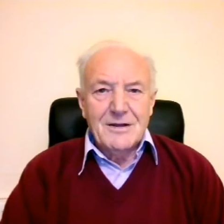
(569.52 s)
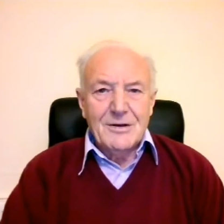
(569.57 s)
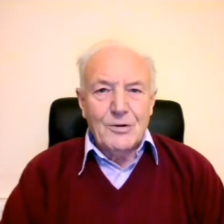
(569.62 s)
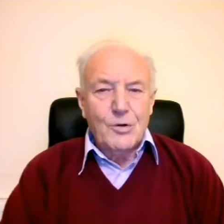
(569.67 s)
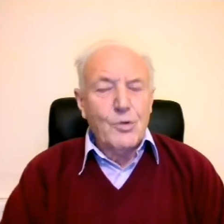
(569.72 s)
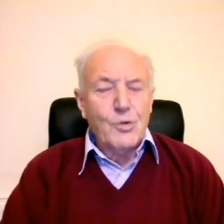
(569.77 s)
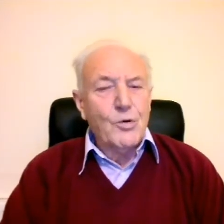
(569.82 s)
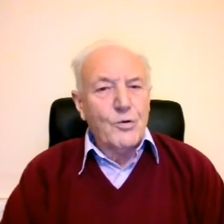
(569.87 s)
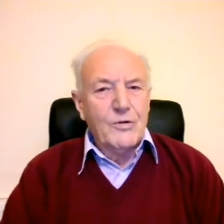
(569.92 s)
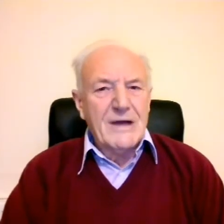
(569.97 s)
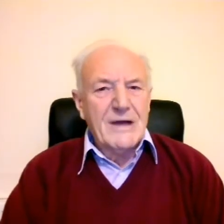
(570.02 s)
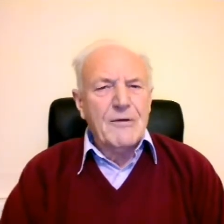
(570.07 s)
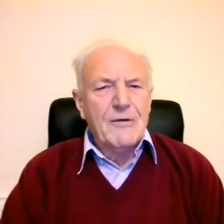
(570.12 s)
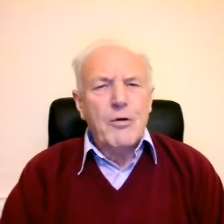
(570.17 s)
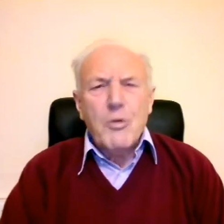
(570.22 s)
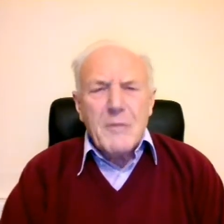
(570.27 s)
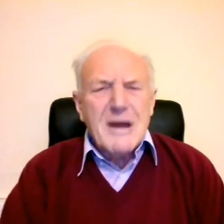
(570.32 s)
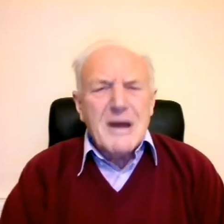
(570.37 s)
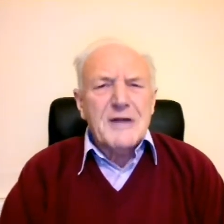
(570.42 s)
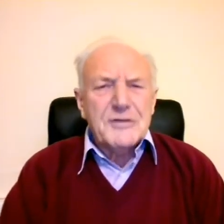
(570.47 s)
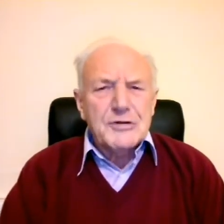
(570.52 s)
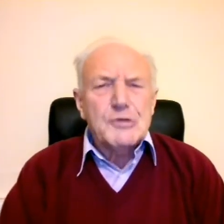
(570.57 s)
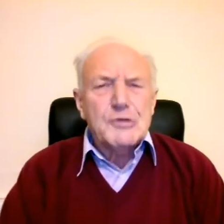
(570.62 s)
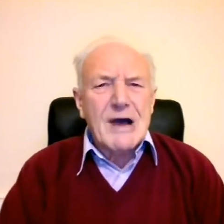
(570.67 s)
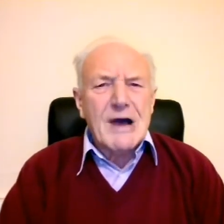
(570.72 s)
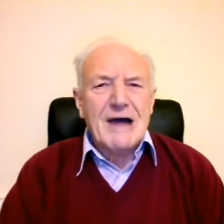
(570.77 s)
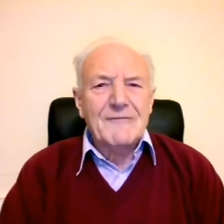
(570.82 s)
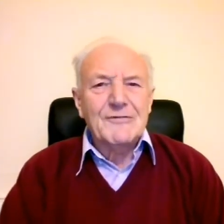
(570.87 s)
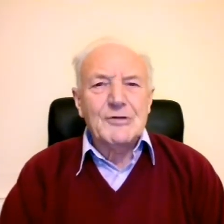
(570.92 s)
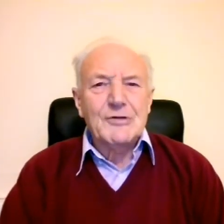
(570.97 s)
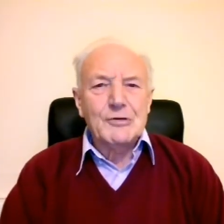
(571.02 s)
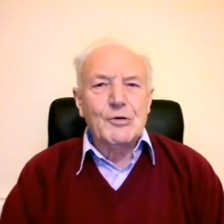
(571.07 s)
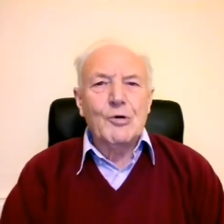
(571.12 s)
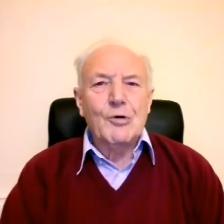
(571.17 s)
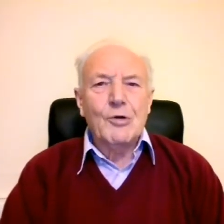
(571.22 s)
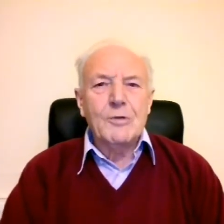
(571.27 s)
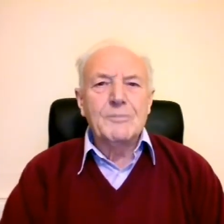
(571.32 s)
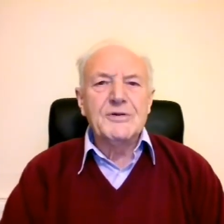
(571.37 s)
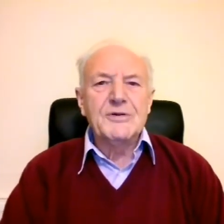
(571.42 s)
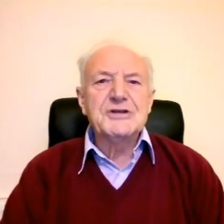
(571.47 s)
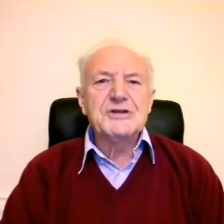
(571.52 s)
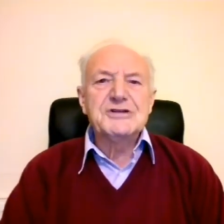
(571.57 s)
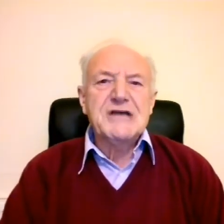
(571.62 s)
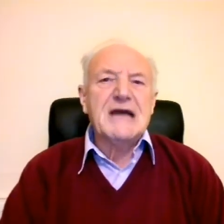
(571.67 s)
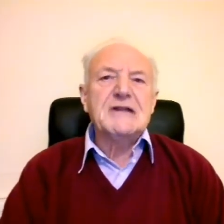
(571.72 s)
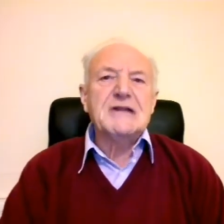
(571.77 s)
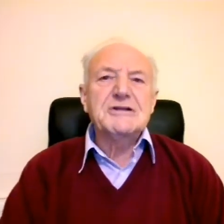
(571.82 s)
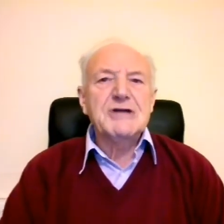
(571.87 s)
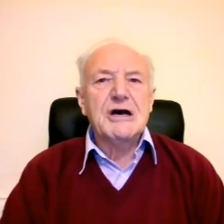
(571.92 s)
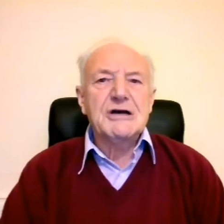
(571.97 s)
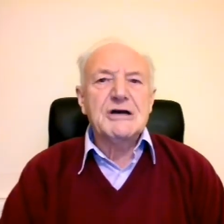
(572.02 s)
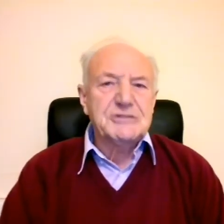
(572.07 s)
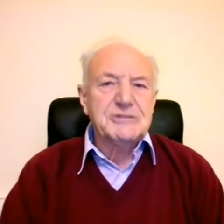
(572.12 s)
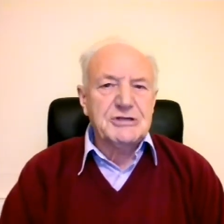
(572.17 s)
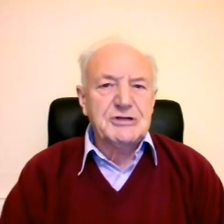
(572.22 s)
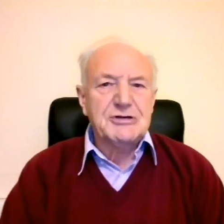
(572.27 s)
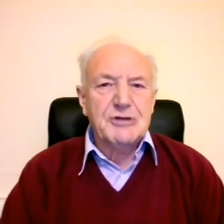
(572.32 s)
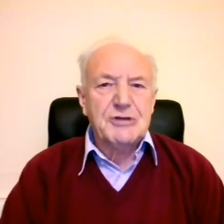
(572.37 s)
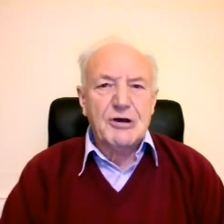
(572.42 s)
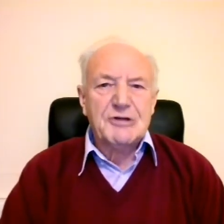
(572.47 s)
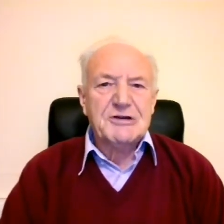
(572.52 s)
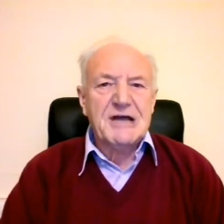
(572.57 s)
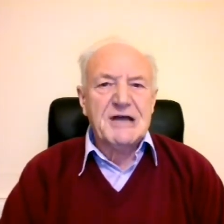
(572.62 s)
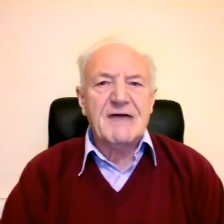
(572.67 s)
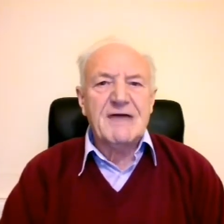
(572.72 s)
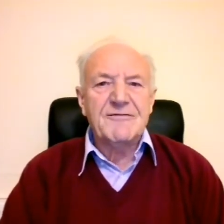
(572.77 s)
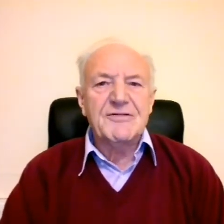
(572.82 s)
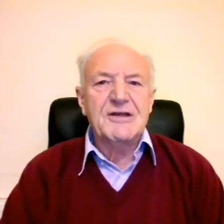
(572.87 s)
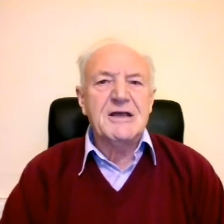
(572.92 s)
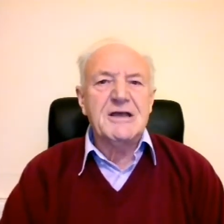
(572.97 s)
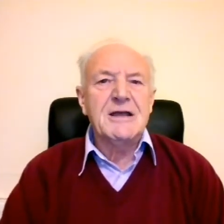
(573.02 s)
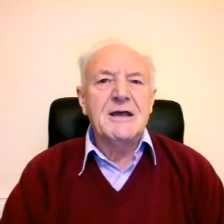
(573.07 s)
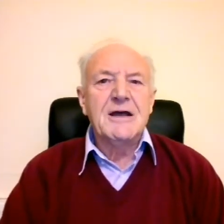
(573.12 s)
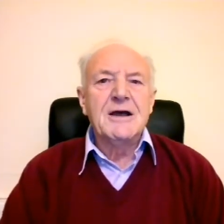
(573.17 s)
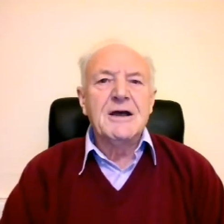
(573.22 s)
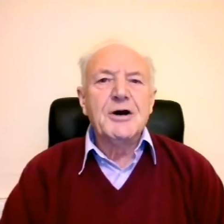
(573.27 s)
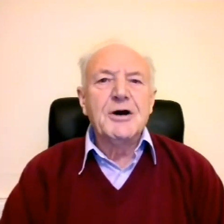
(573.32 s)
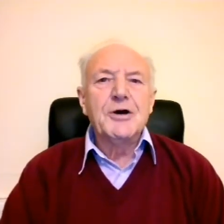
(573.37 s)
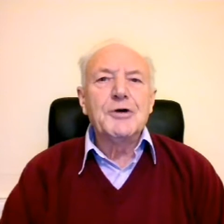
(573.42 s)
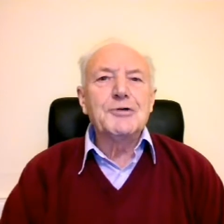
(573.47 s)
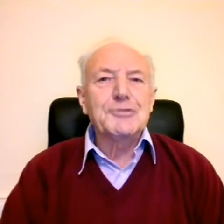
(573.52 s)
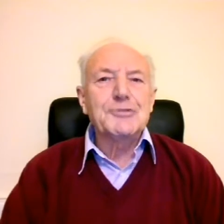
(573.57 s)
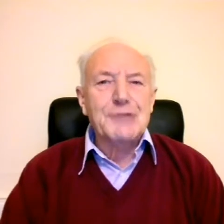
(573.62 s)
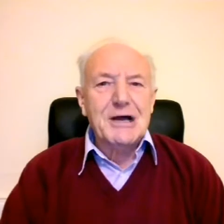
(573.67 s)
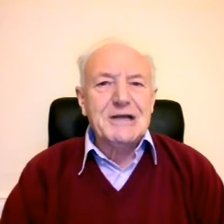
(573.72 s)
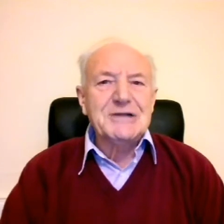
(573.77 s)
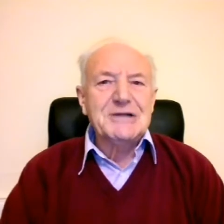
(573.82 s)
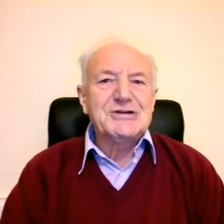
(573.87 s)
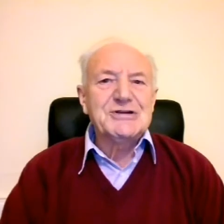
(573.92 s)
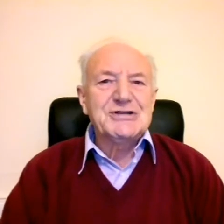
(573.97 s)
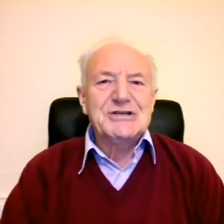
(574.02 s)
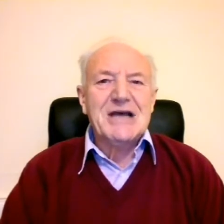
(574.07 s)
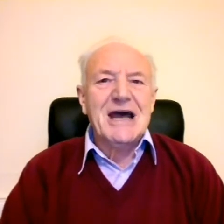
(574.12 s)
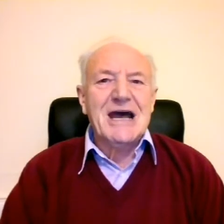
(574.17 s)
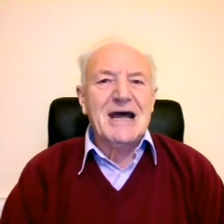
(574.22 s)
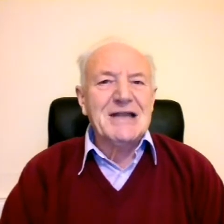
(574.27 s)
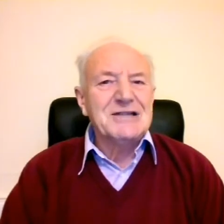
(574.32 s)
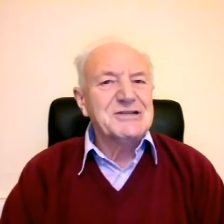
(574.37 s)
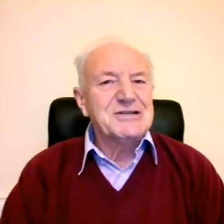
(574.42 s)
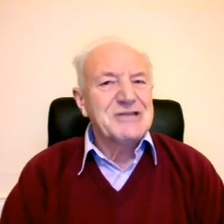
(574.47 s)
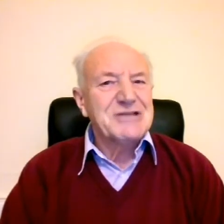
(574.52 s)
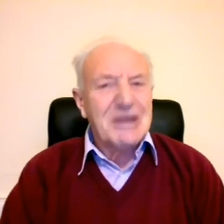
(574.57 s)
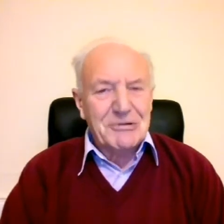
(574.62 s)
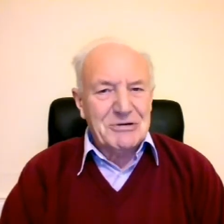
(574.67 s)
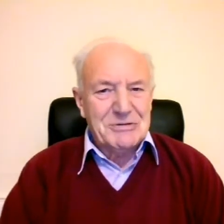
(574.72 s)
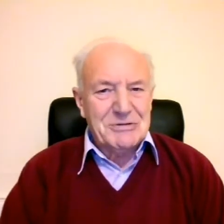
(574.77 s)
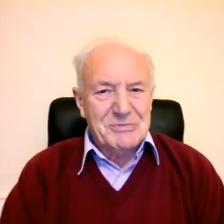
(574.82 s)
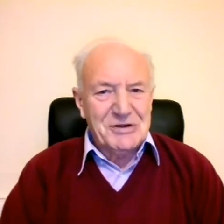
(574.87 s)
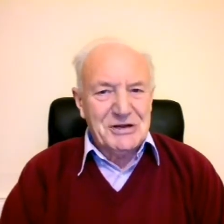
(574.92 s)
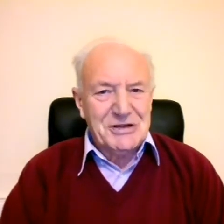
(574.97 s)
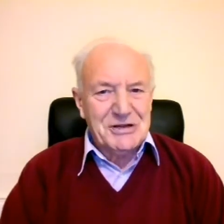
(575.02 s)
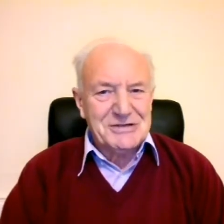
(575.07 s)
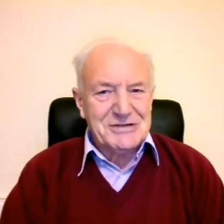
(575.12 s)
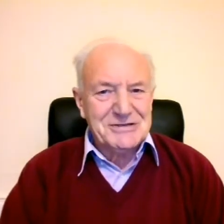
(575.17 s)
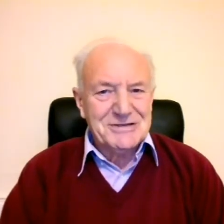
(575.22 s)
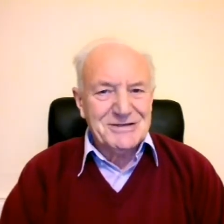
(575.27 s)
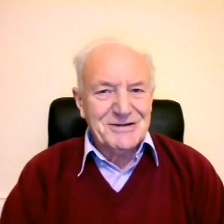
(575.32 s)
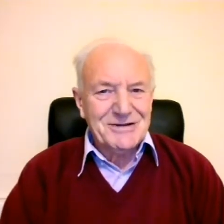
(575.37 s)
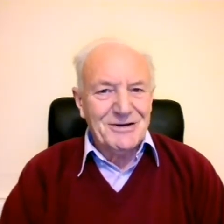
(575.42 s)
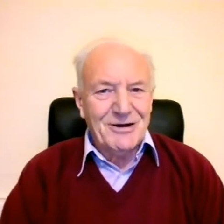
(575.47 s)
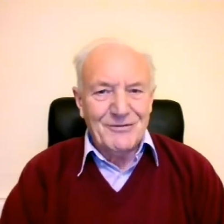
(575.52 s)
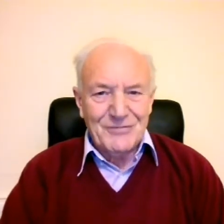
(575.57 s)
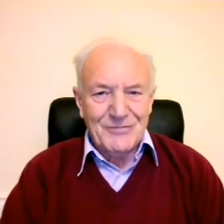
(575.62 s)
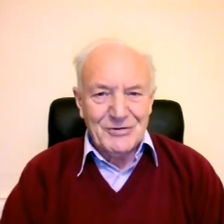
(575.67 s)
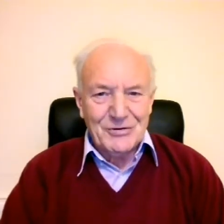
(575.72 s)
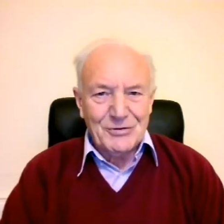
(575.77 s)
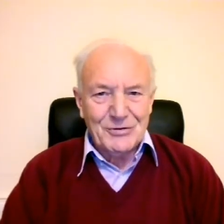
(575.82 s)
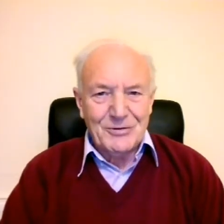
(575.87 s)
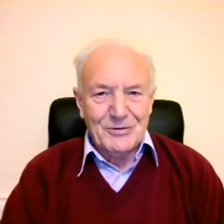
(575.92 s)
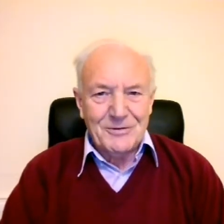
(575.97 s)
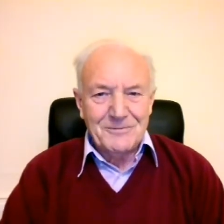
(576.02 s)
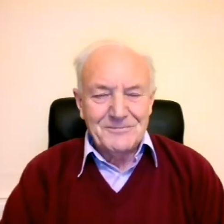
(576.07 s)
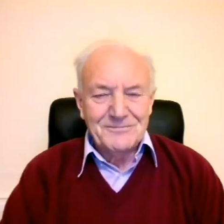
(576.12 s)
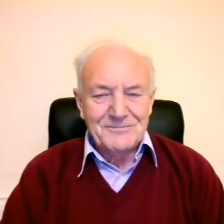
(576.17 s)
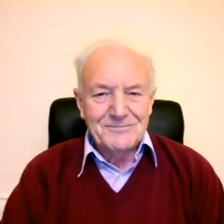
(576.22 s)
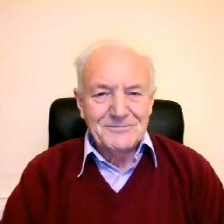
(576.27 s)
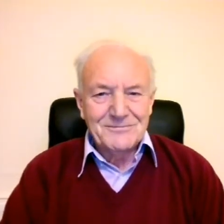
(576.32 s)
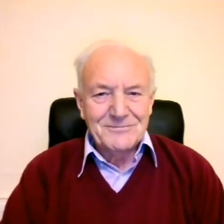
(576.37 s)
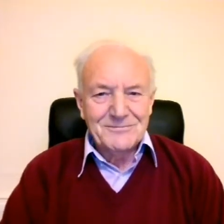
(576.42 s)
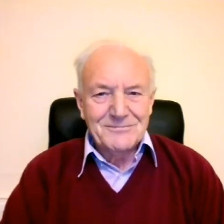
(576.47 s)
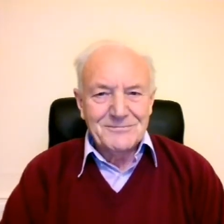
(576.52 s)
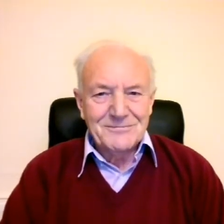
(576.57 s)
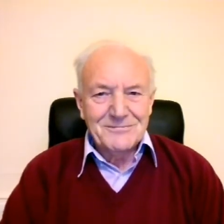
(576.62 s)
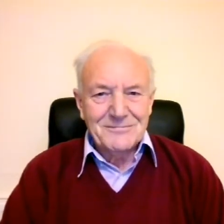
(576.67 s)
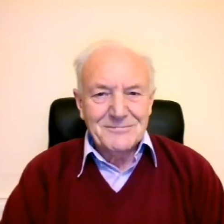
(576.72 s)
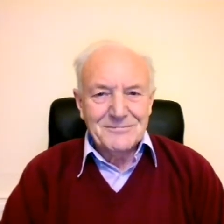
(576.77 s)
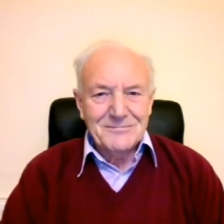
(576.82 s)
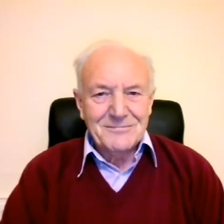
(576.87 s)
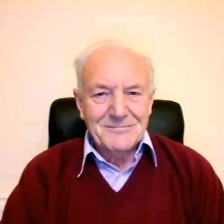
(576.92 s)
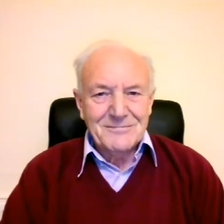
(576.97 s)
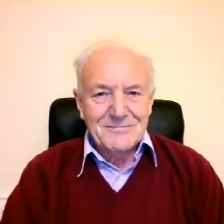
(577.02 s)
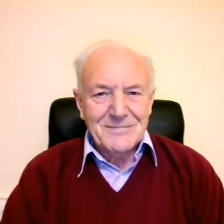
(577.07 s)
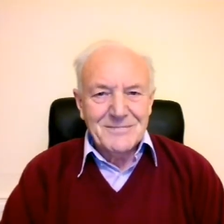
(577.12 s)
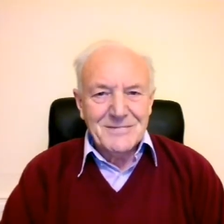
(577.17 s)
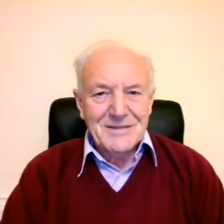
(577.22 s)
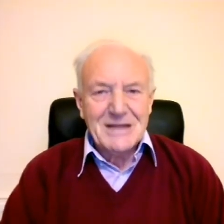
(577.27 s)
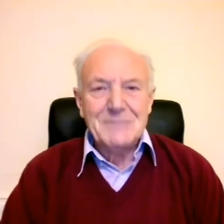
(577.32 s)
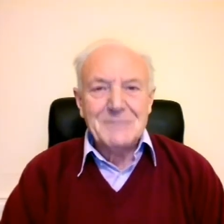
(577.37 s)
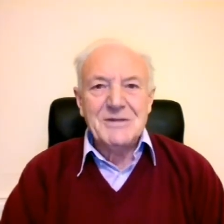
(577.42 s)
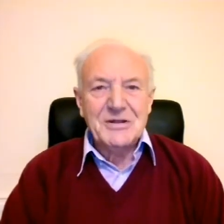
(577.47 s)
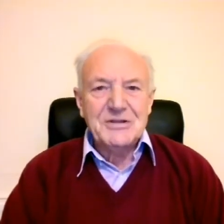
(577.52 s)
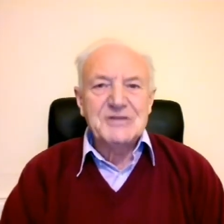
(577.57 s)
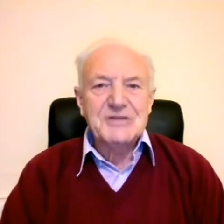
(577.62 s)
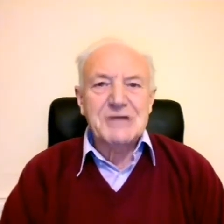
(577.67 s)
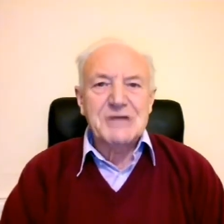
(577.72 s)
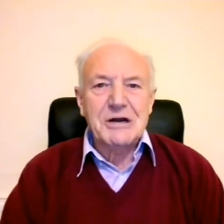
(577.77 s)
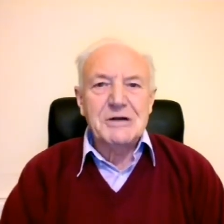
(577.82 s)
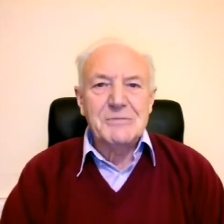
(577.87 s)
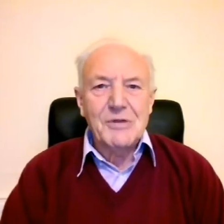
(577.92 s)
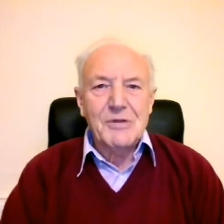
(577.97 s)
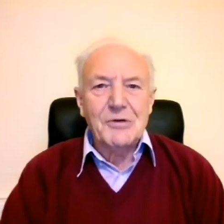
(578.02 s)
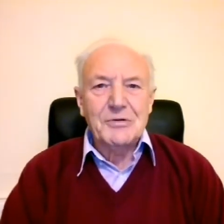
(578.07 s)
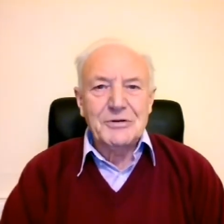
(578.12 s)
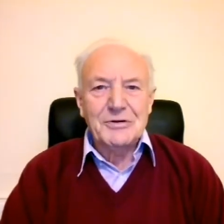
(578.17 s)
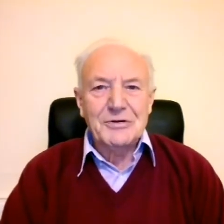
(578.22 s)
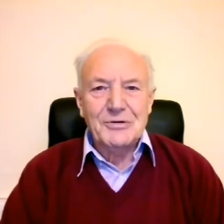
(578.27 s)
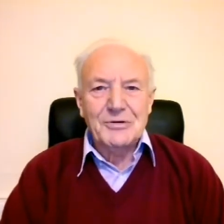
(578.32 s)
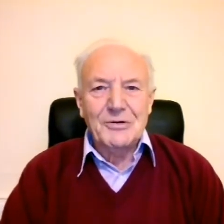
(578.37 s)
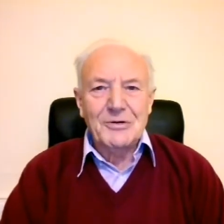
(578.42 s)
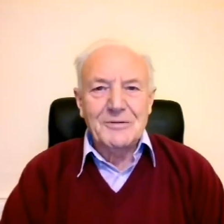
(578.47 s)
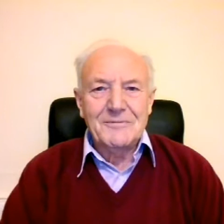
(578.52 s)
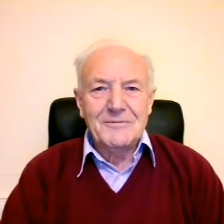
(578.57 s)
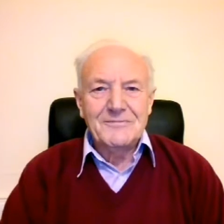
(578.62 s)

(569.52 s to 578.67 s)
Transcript: Oh, all men do have the law, but the Gentiles did not have the rites and ceremonies of the law. They mean the ceremonial law.